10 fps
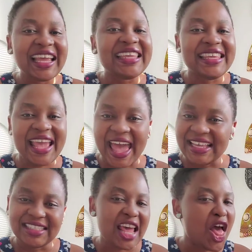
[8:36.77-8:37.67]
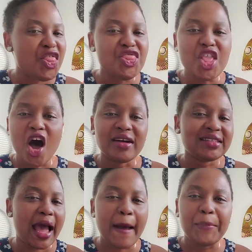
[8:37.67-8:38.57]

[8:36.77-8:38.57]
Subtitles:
yes, not